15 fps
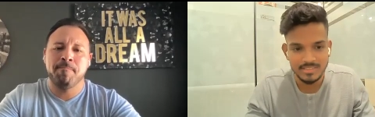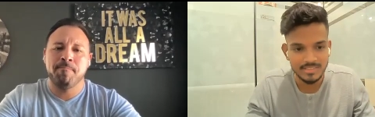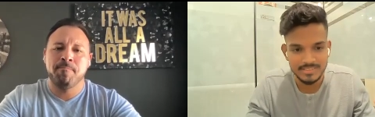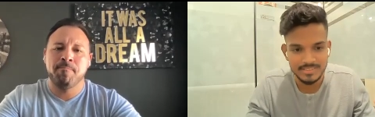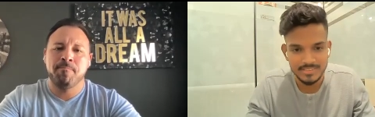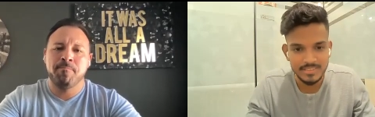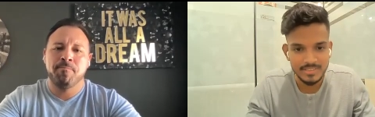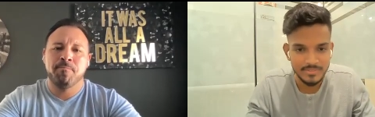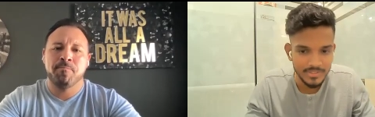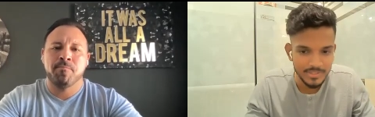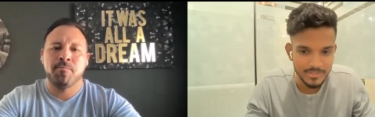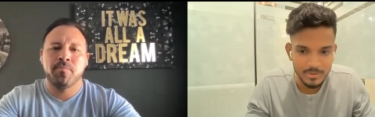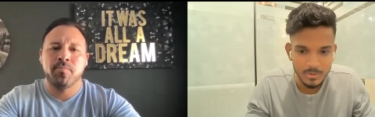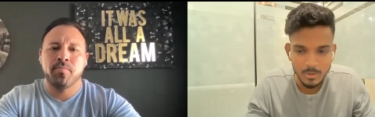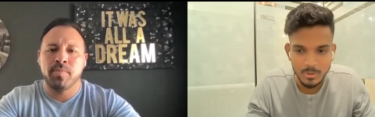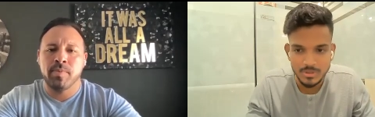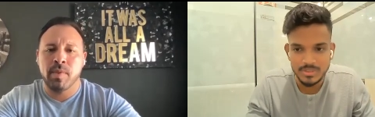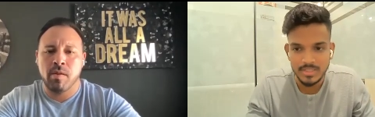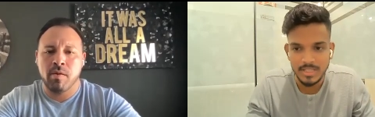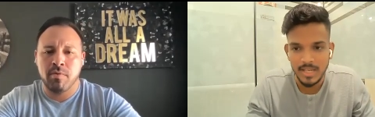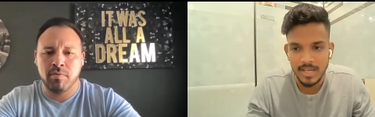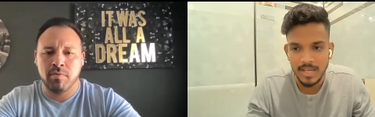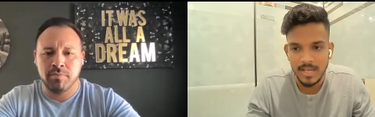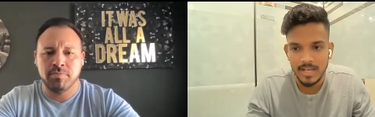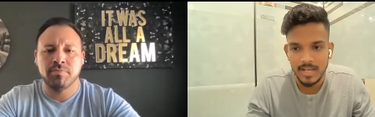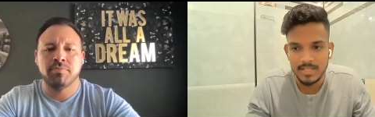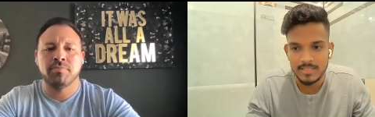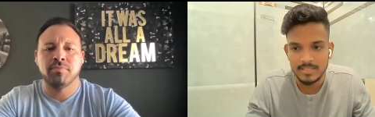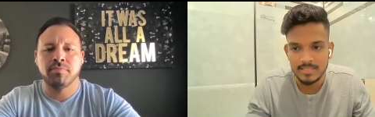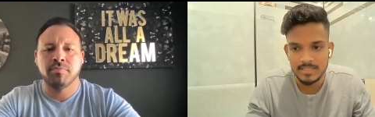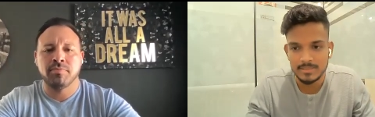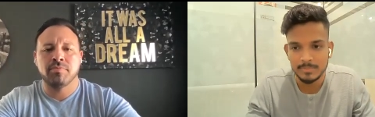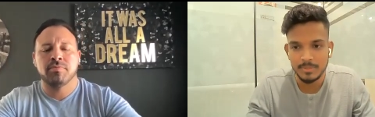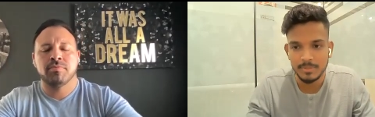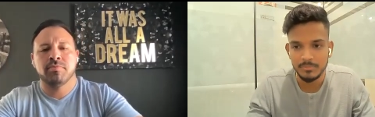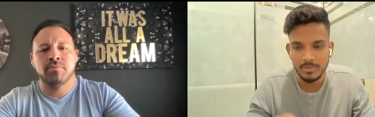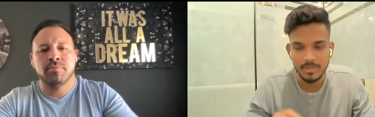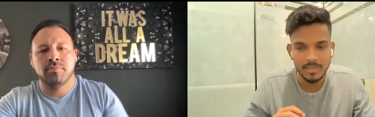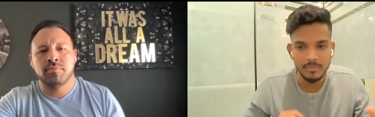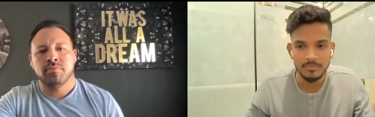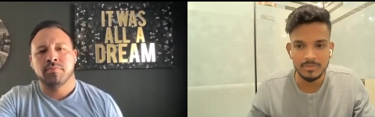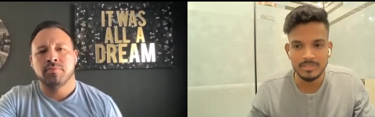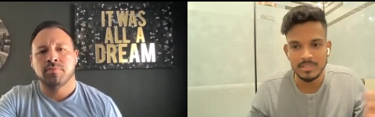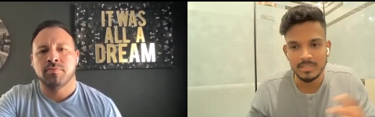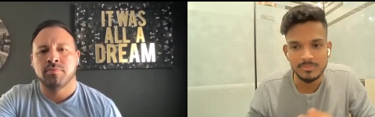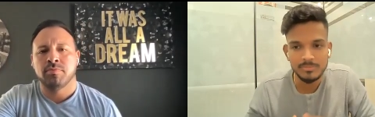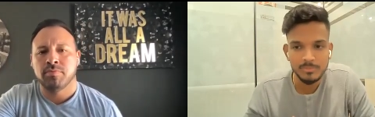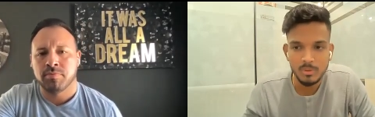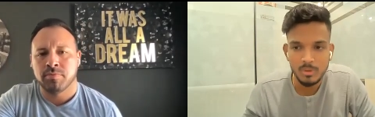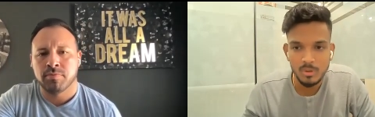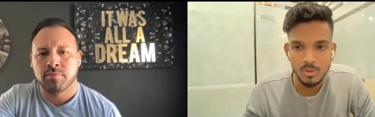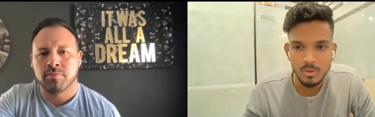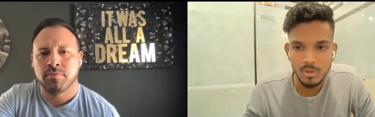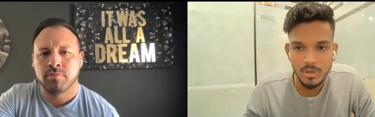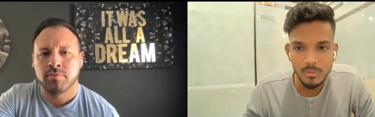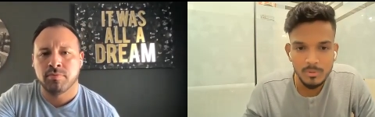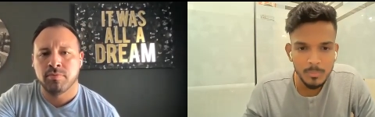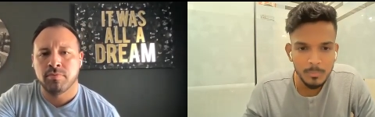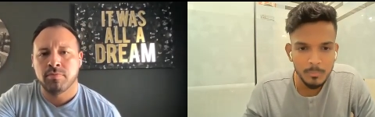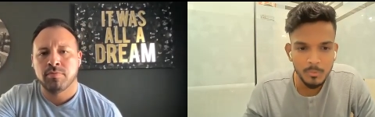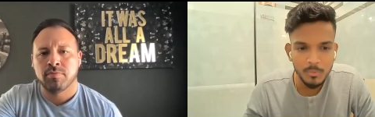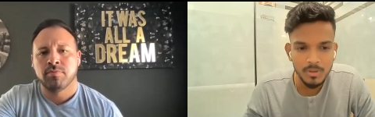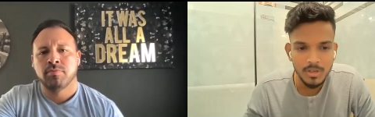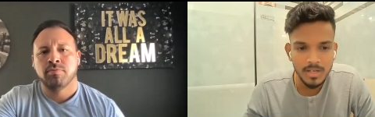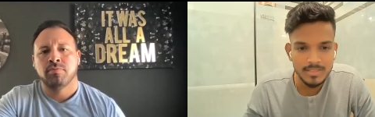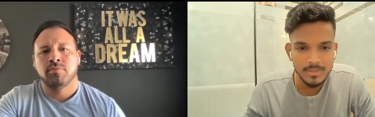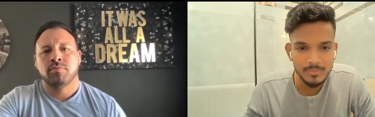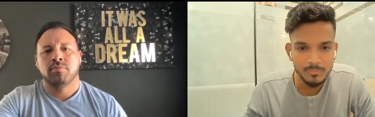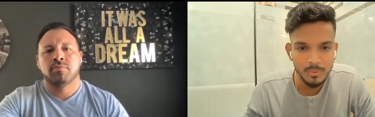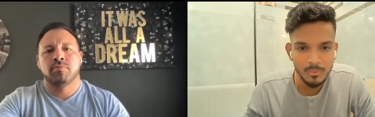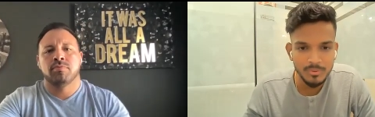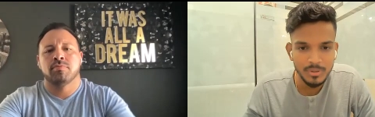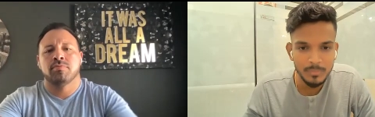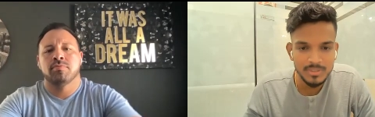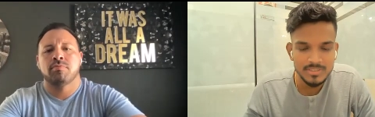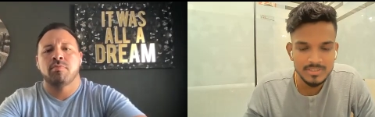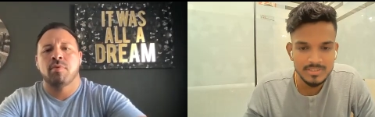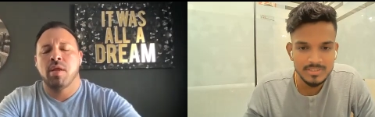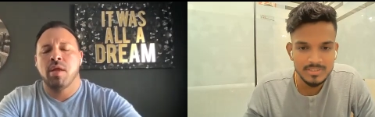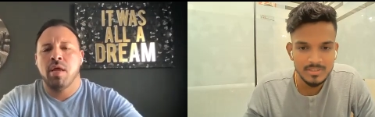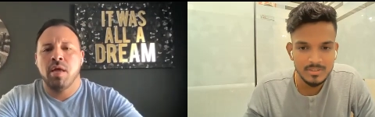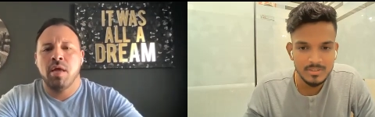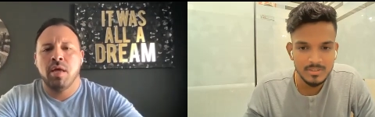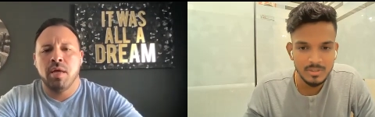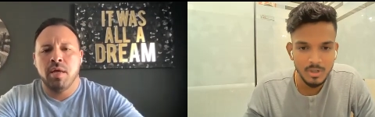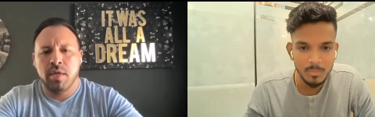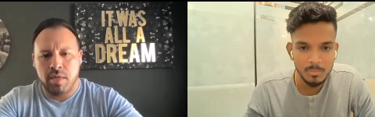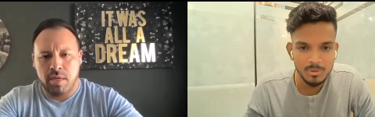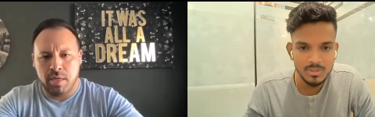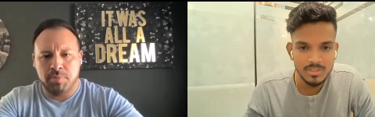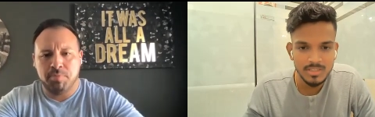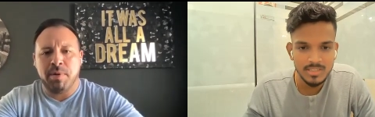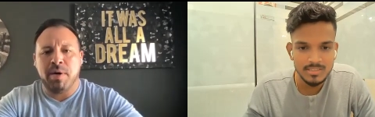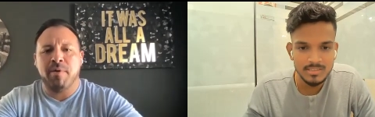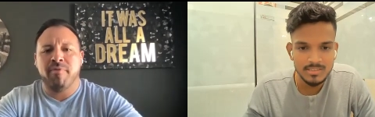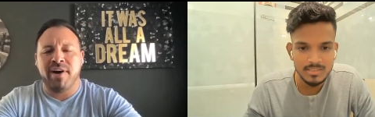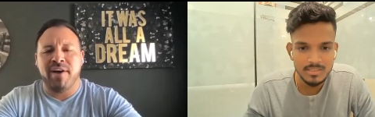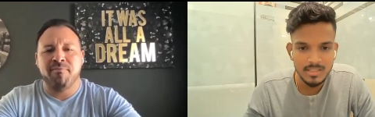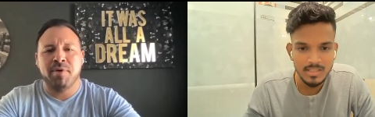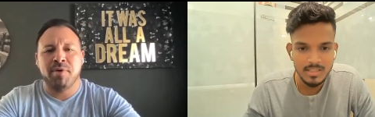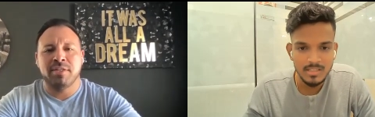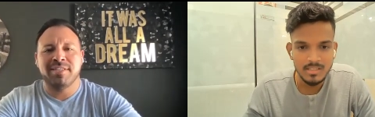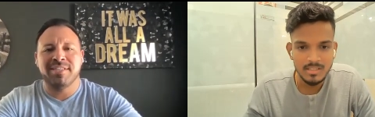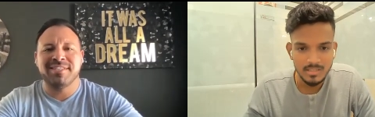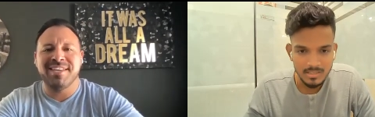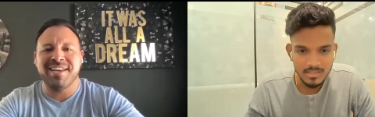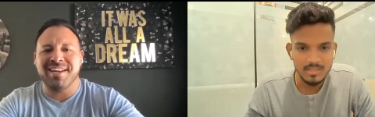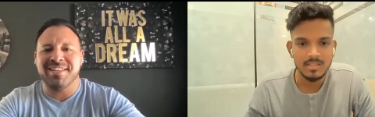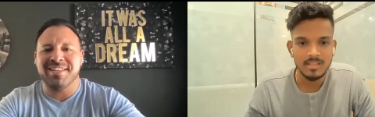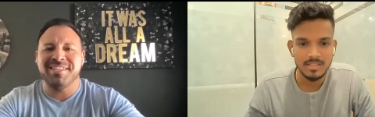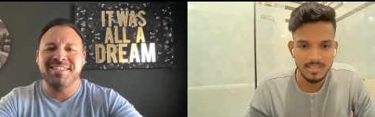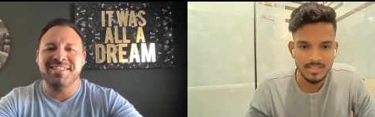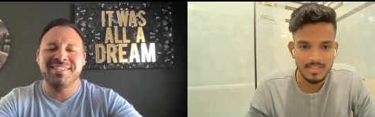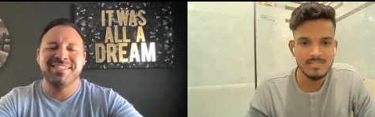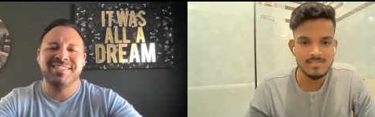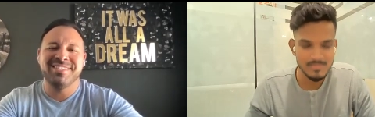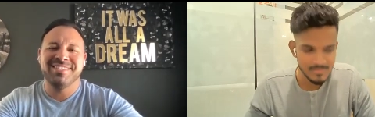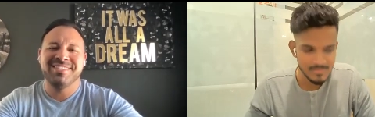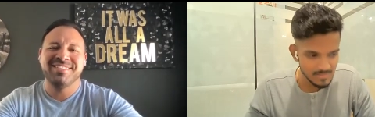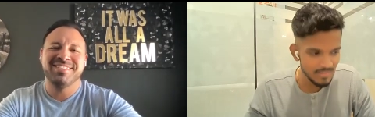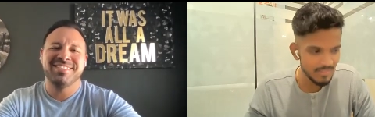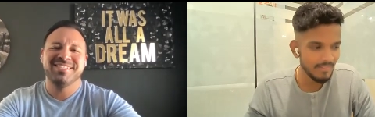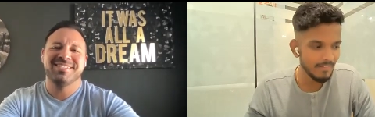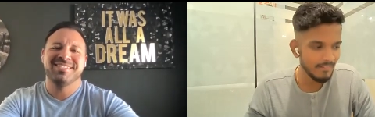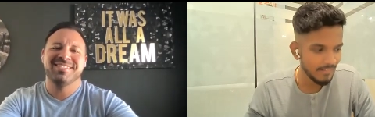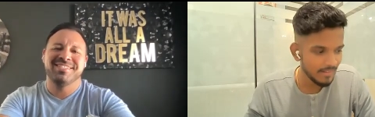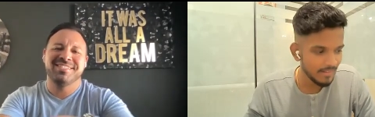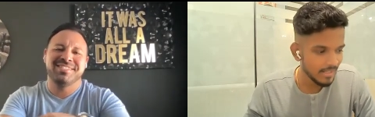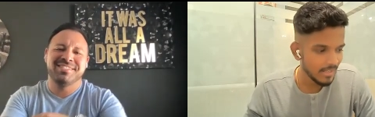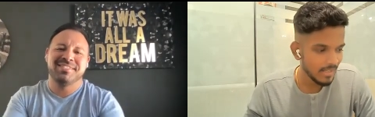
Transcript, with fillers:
Speaker 1: jc the great coach and he's been working with us for how long bro i think four or five months or more it's than that about five months exactly yeah